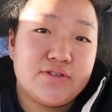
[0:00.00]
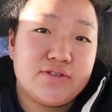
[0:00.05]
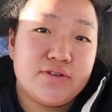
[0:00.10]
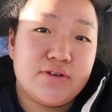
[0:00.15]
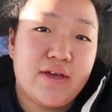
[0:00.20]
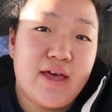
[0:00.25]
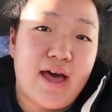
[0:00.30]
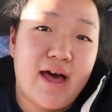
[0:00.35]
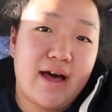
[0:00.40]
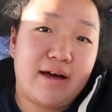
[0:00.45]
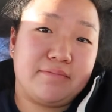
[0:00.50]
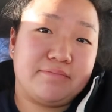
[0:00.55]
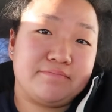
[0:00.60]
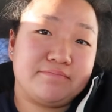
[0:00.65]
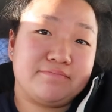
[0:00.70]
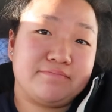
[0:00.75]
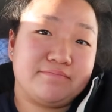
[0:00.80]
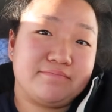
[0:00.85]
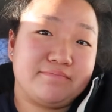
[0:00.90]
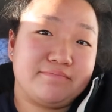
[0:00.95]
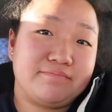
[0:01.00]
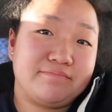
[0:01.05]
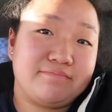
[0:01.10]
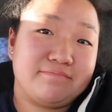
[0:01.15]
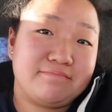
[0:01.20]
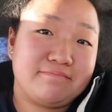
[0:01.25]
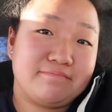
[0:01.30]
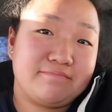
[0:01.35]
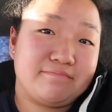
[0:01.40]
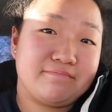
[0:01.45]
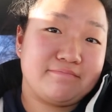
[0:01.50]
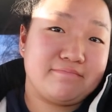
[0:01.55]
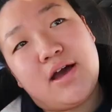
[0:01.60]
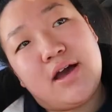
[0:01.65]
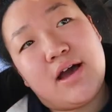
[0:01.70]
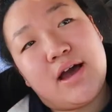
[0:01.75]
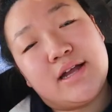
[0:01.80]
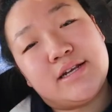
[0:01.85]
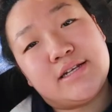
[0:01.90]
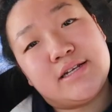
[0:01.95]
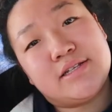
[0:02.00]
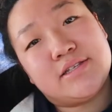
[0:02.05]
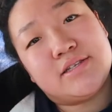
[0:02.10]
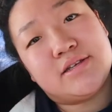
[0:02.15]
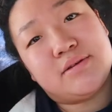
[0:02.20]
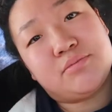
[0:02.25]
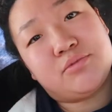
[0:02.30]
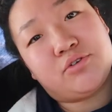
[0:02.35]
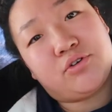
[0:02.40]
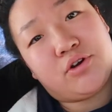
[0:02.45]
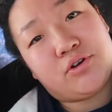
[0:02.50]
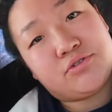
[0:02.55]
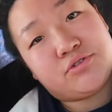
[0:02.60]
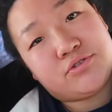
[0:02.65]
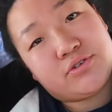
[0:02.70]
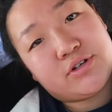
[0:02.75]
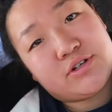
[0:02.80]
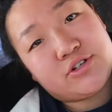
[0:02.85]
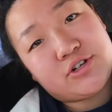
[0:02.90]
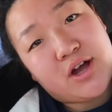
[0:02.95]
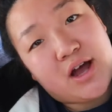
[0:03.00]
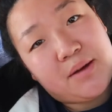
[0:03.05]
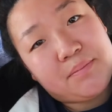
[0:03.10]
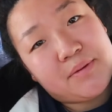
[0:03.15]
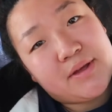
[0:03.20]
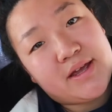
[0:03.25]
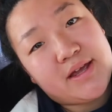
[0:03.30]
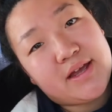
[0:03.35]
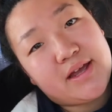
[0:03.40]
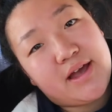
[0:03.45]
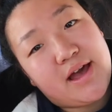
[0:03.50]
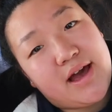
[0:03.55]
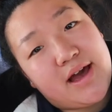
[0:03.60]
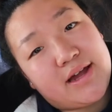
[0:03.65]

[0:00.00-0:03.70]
So yeah, I did some grocery shopping.